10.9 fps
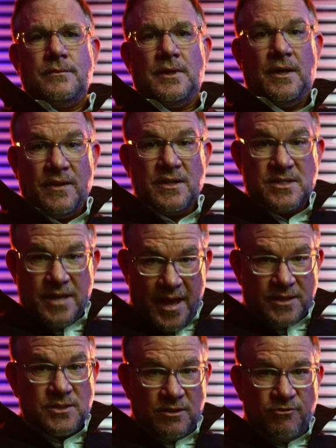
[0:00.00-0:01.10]
And in this
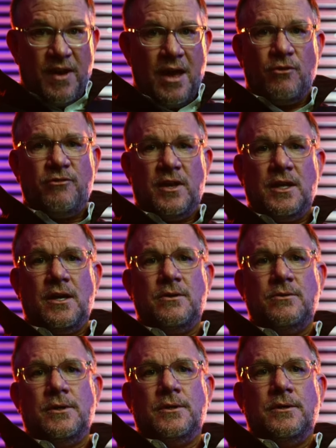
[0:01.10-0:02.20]
next and final
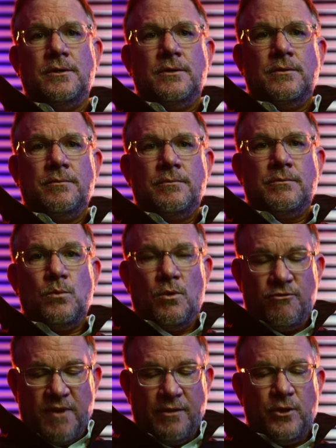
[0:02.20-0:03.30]
video, we'll
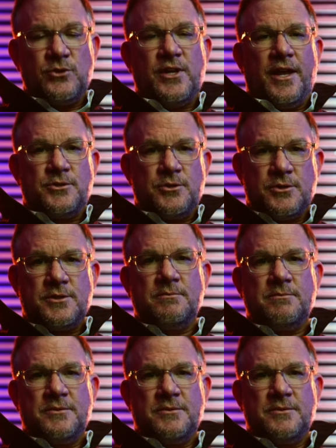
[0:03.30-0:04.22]
find those answers